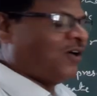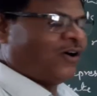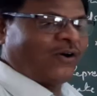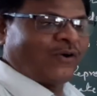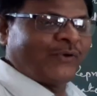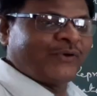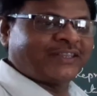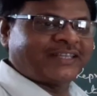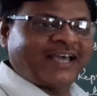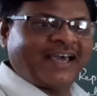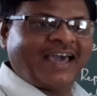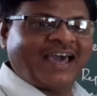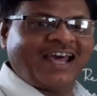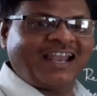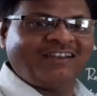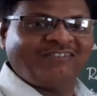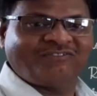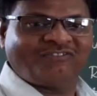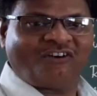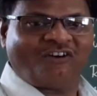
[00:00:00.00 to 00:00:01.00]
with the
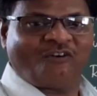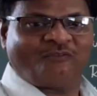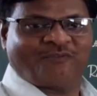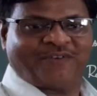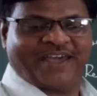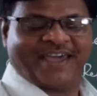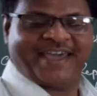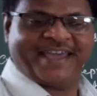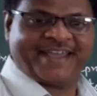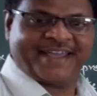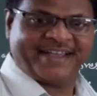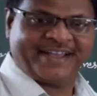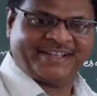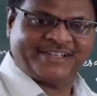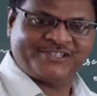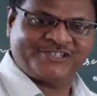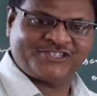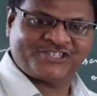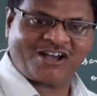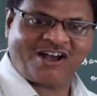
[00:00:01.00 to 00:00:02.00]
help of
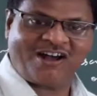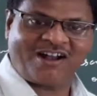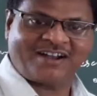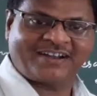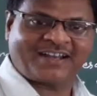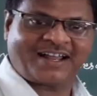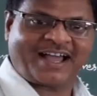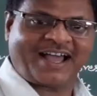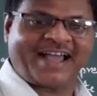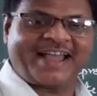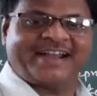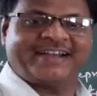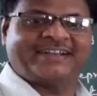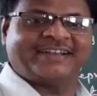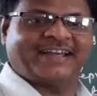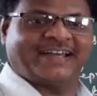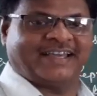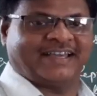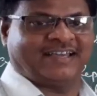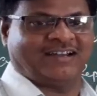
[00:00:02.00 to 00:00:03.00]
a chart and
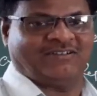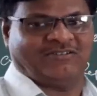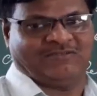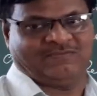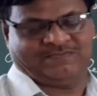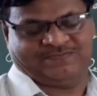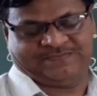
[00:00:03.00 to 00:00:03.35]
diagram.